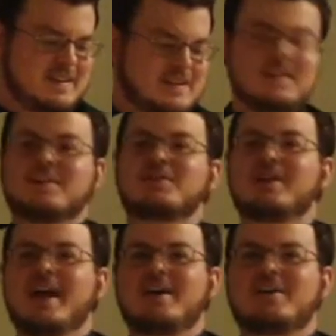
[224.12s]
And
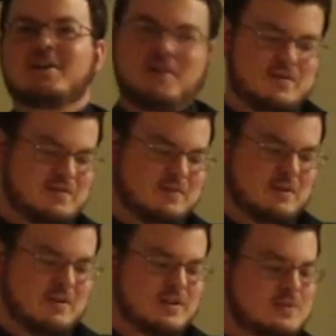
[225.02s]
Dr. Anna Carter
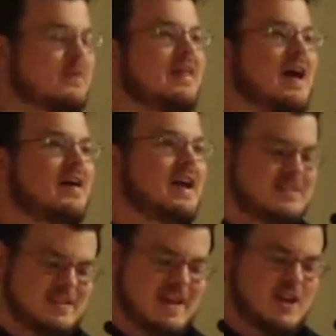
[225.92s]
Florence, without
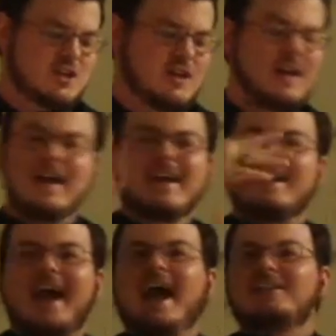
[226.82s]
hesitation,
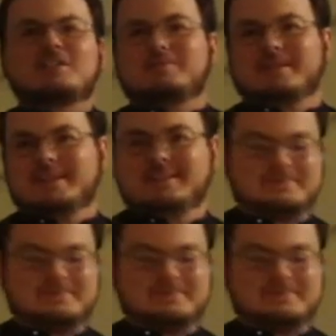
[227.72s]
cast me